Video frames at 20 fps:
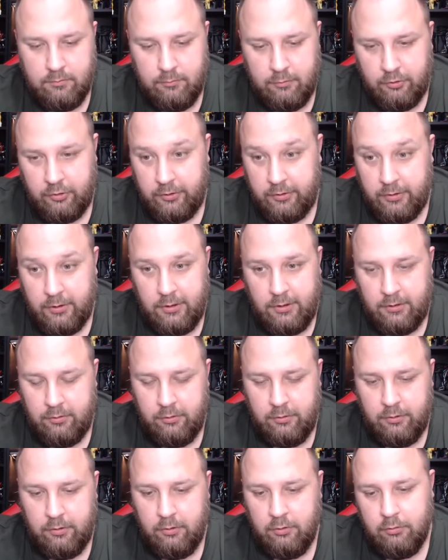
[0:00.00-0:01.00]
which I thought I
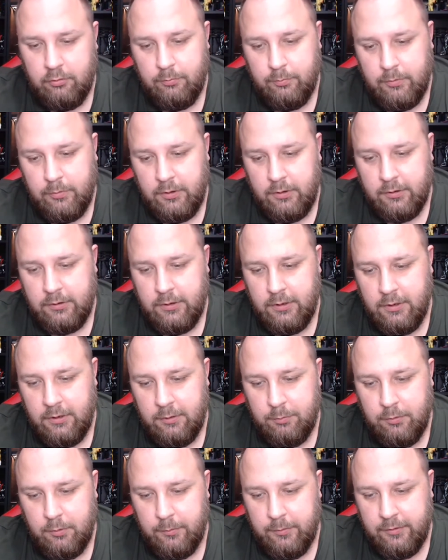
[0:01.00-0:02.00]
could do, but instead I
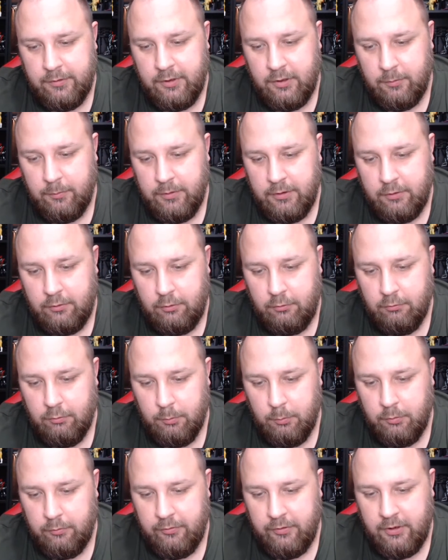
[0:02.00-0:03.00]
had to put them in timeout to
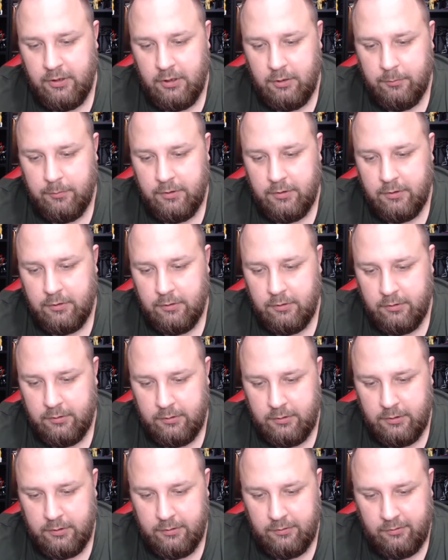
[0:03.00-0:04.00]
remove the comment and all
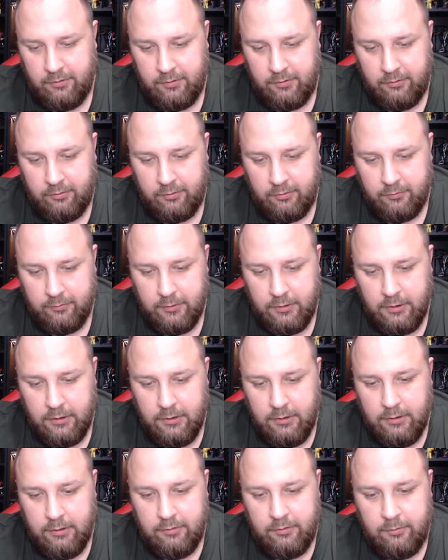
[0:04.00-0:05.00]
the nonsense. So
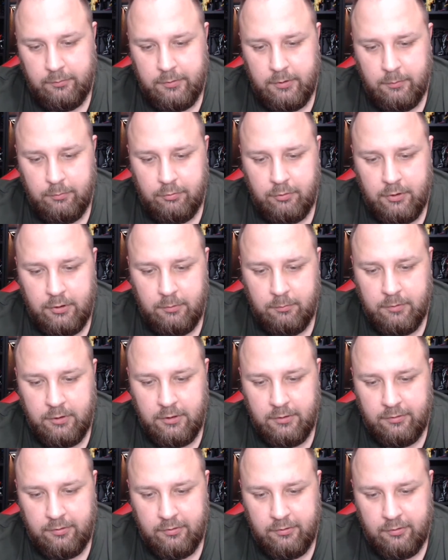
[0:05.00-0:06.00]
sometimes random
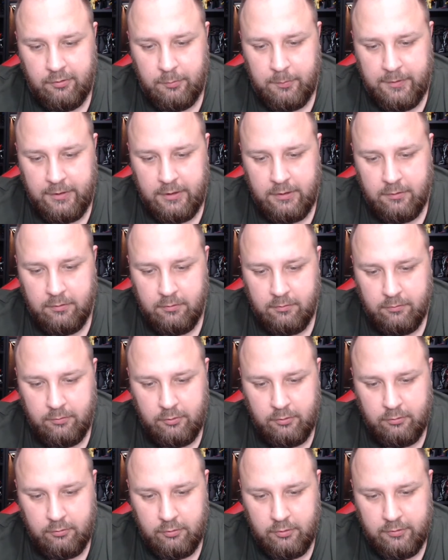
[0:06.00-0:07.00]
nonsense is bad,
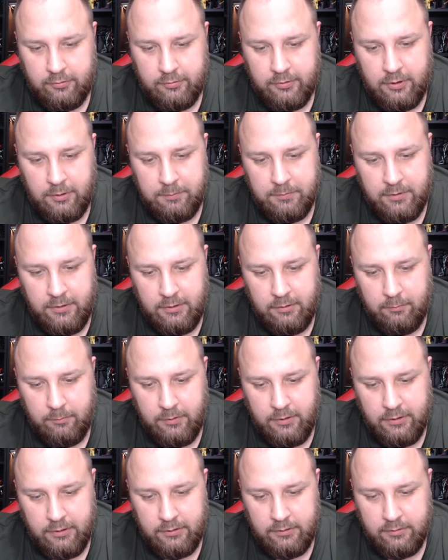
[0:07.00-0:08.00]
so just keep that in
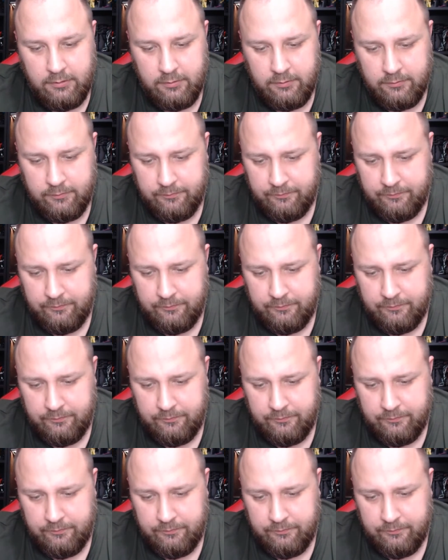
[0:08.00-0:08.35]
mind